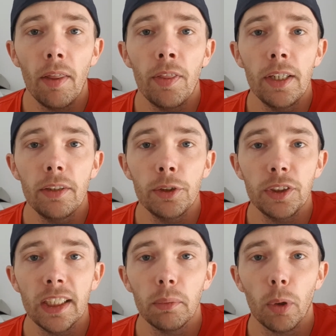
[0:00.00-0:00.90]
the New
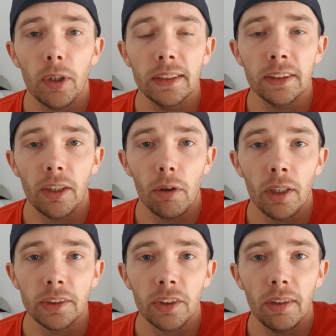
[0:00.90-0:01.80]
Zealand Warriors and the Gold
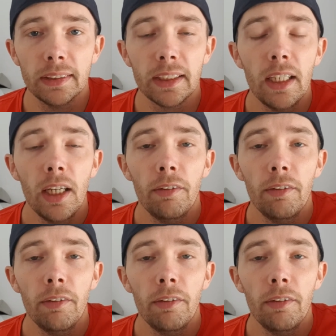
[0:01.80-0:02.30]
Coast Titans.